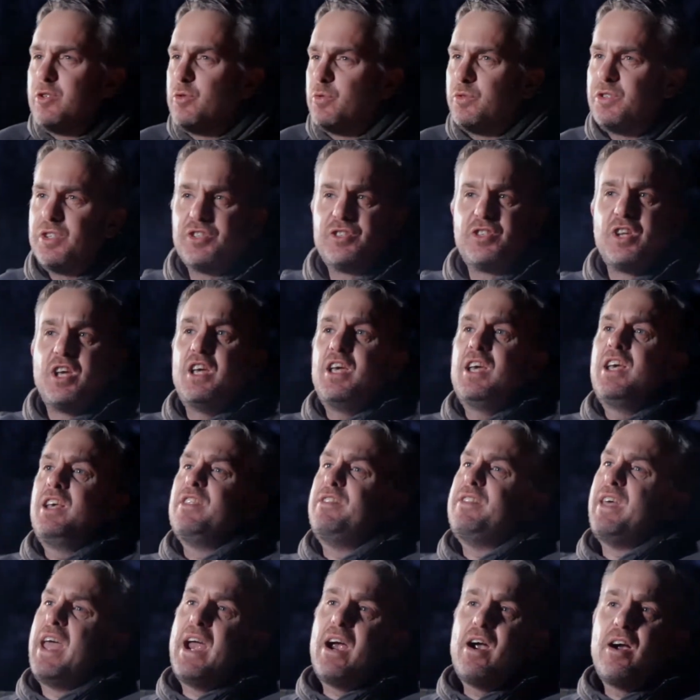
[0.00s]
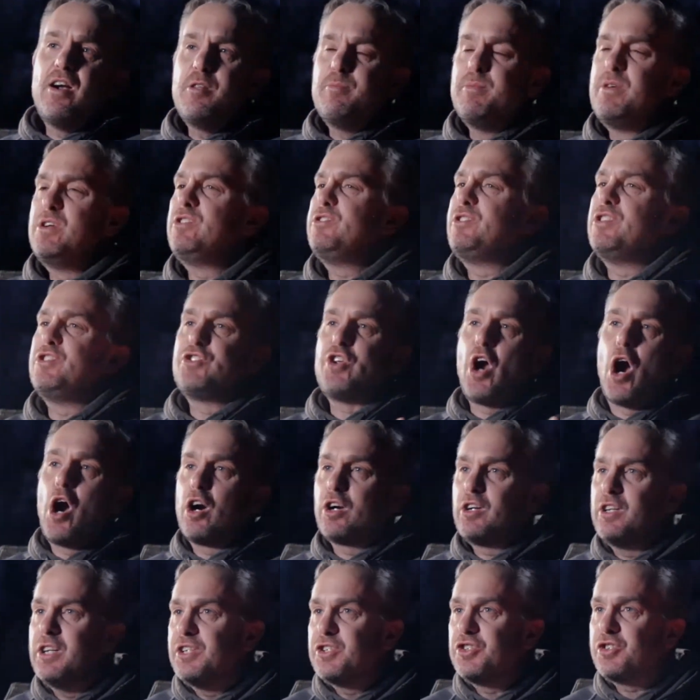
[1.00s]
were just there in the middle of the
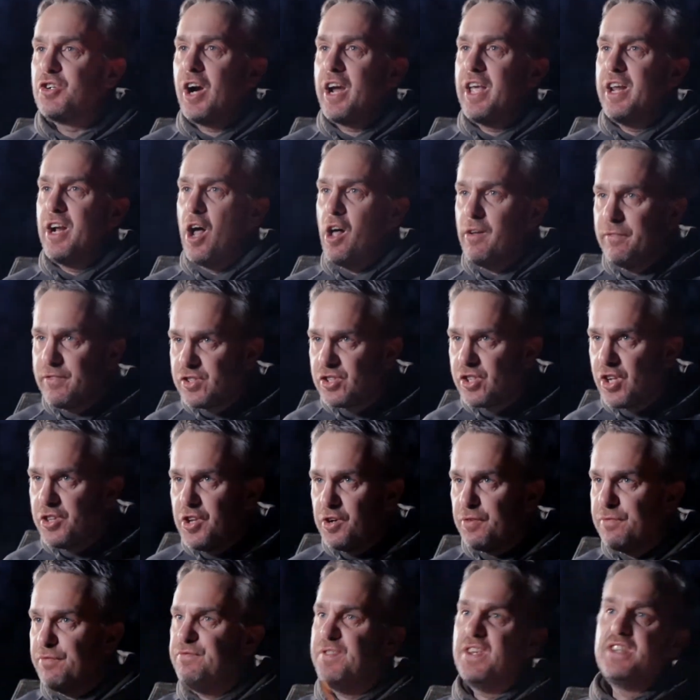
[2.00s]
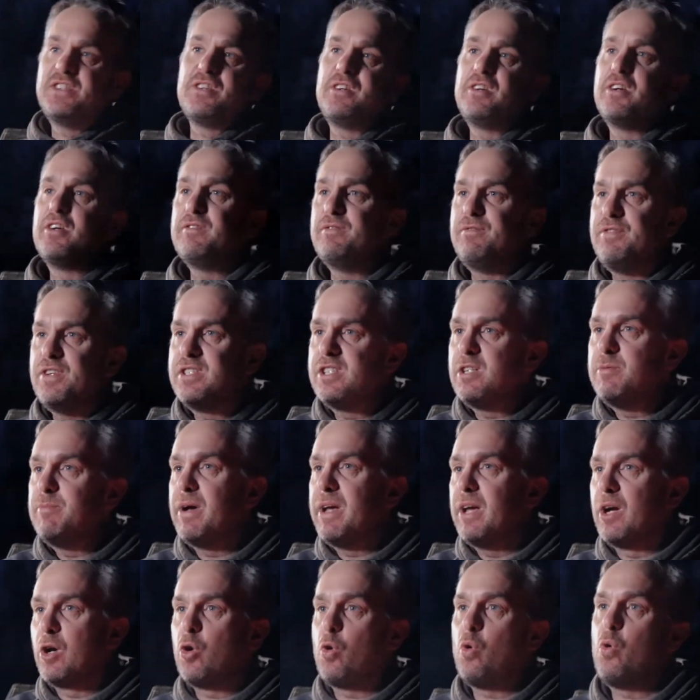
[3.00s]
darkness, right? And all of a sudden they're visited
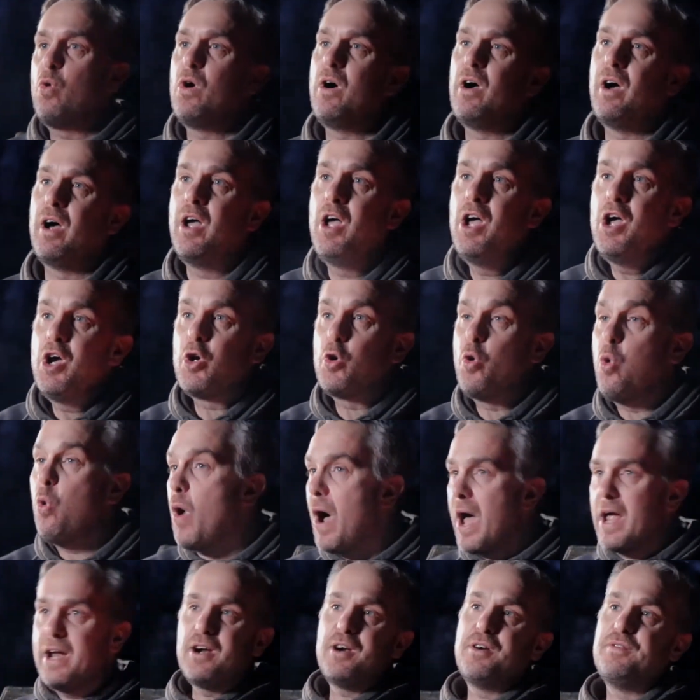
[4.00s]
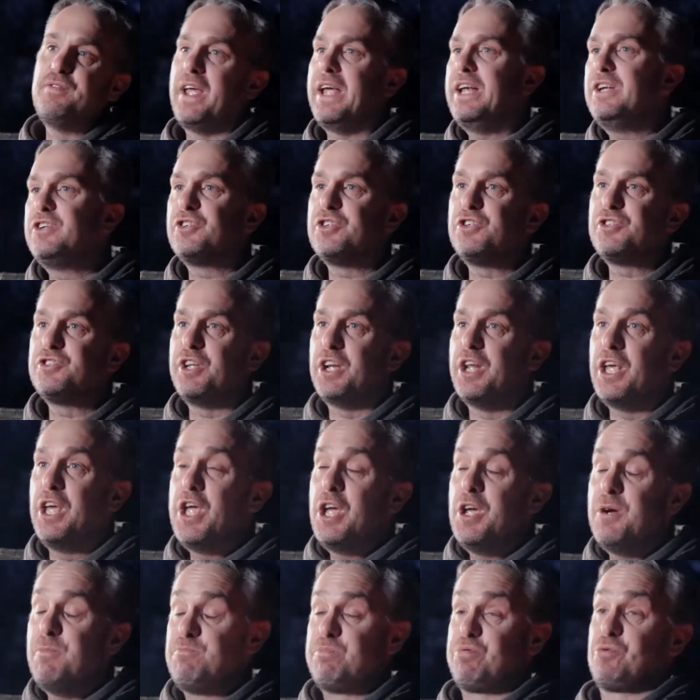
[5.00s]
by a choir of angels, and it
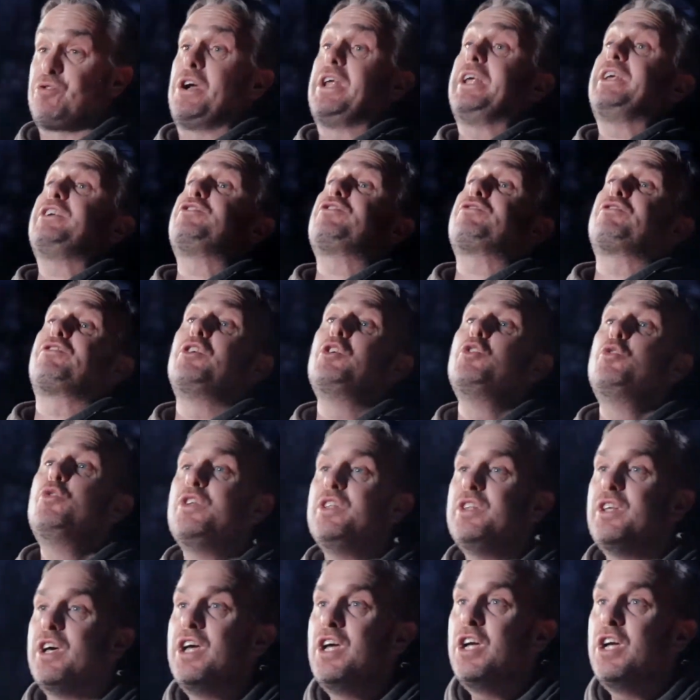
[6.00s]
breaks through into the